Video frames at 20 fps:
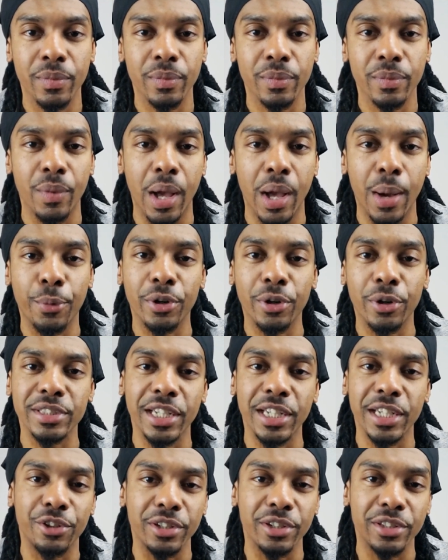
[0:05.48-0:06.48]
I'm going to tell
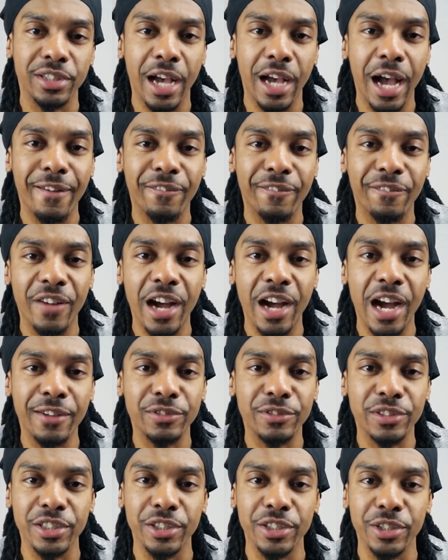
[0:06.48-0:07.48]
you the top 5
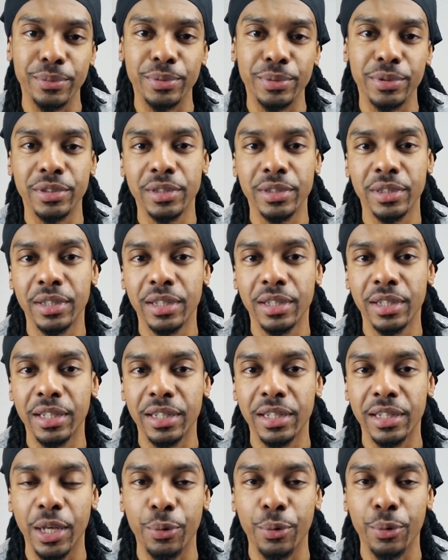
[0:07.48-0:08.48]
tips
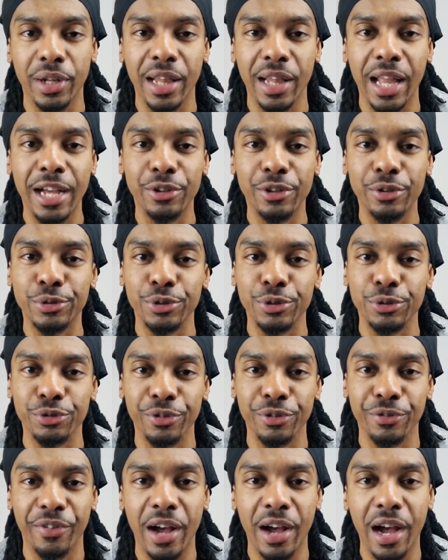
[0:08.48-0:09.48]
that will allow you to
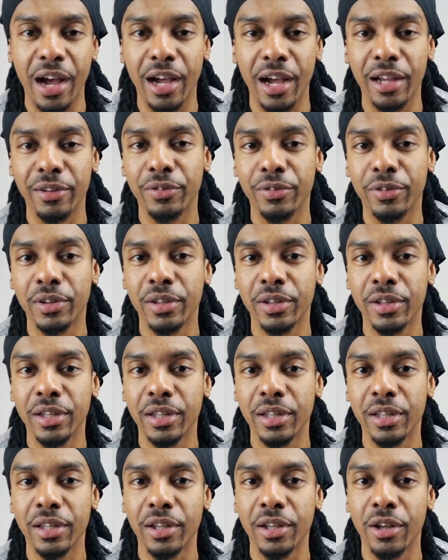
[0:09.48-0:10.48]
survive
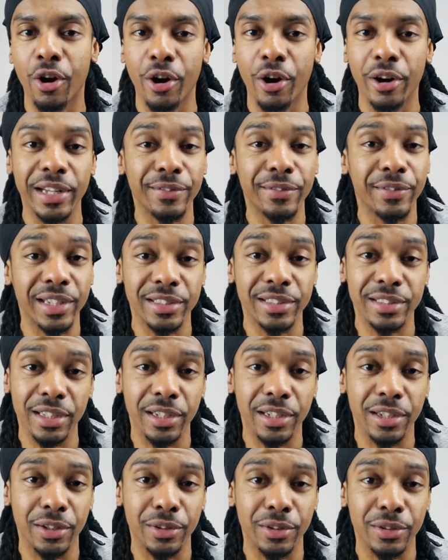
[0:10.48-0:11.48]
or even
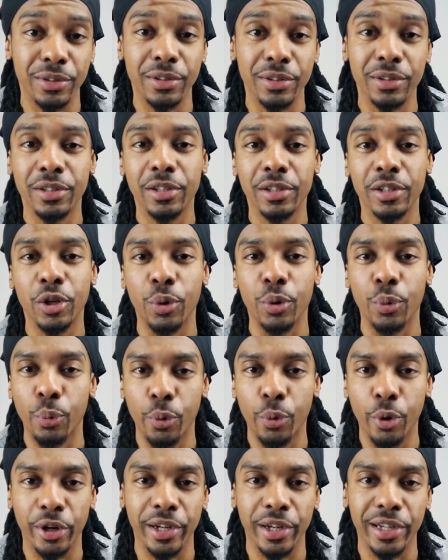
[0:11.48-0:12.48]
excel
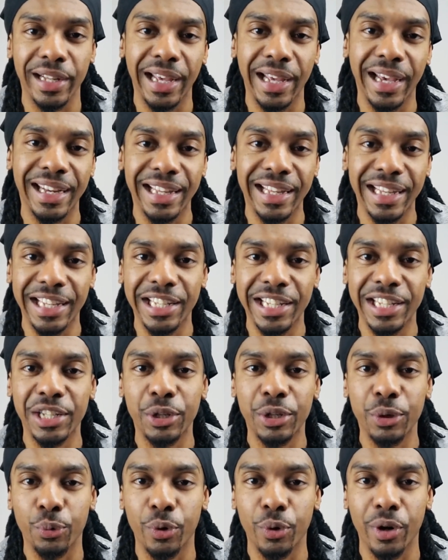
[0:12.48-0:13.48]
working at any
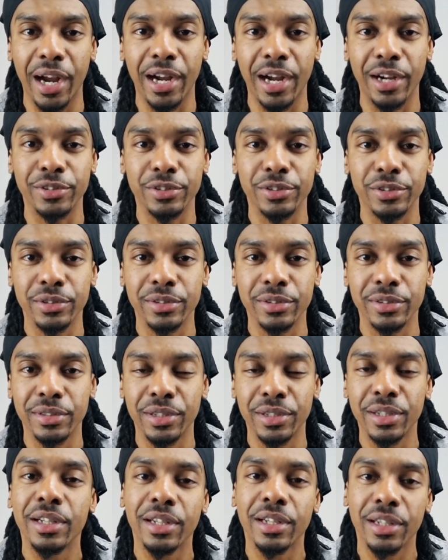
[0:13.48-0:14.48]
warehouse.
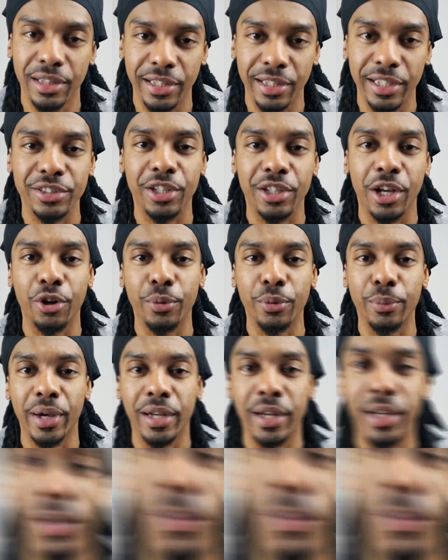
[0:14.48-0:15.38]
Let's talk about it.